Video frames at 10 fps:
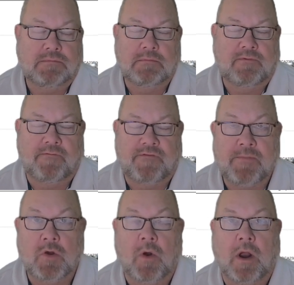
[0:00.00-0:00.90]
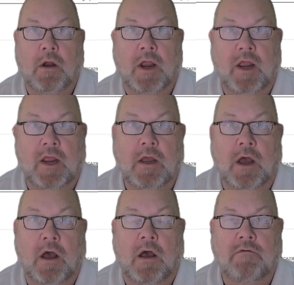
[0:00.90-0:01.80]
February
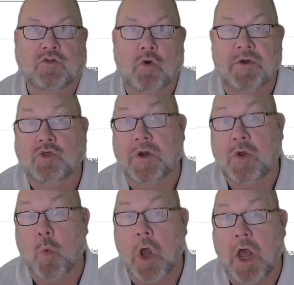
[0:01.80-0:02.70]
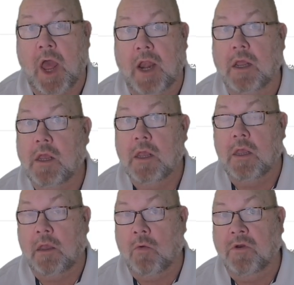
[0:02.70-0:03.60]
of 2021,
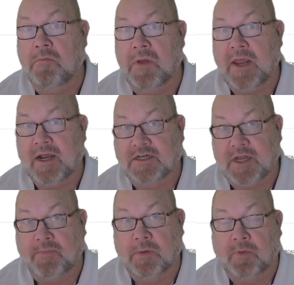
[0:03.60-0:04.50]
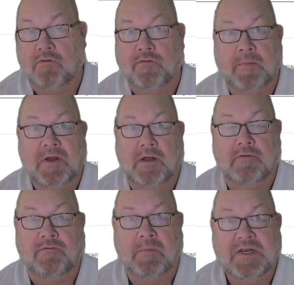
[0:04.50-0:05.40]
it would be acceptable from
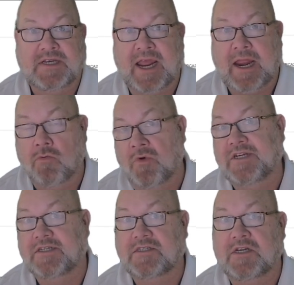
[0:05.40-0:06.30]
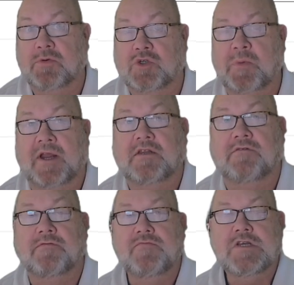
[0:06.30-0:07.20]
a date recency perspective.
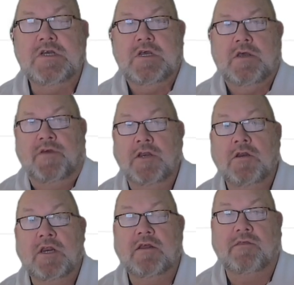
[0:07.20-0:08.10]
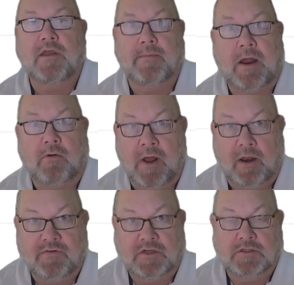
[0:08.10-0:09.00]
Then you need to think about
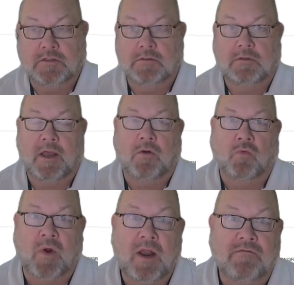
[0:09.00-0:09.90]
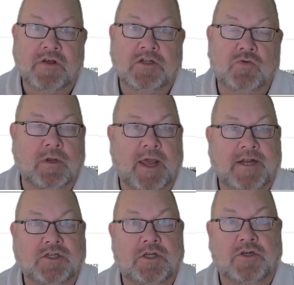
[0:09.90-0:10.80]
relevance. Okay, relevance
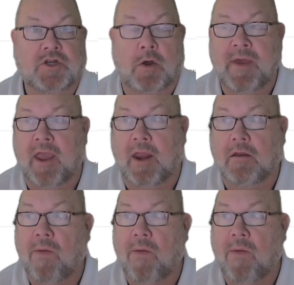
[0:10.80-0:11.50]
relates to the domain.